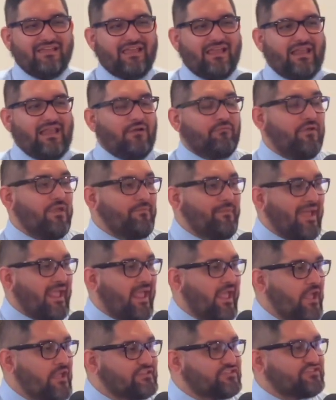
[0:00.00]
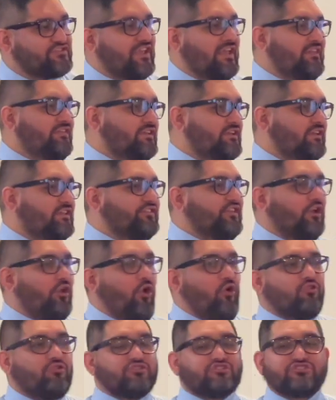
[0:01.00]
Now, we may see the
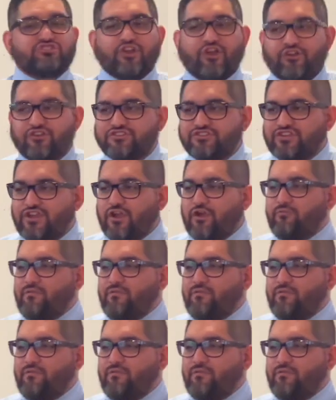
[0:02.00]
local church here.